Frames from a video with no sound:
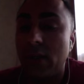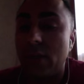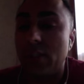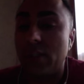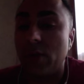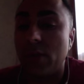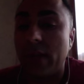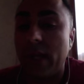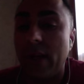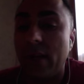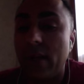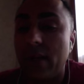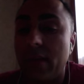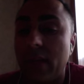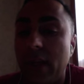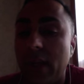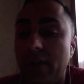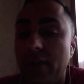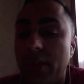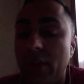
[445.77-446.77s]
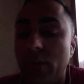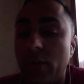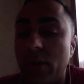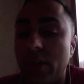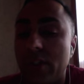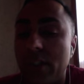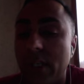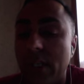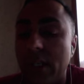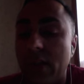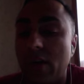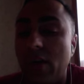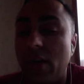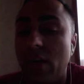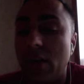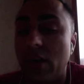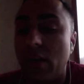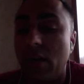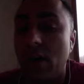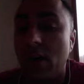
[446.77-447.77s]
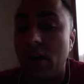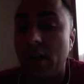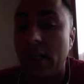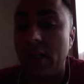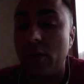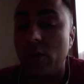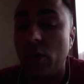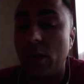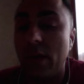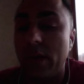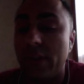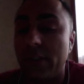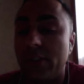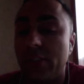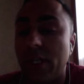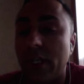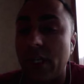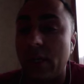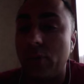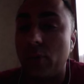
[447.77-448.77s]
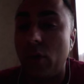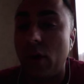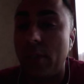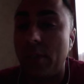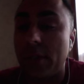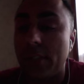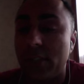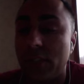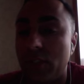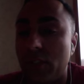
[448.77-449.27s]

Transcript: So, Gareth, if you were sitting in Hong Kong and you wanted to check out properties in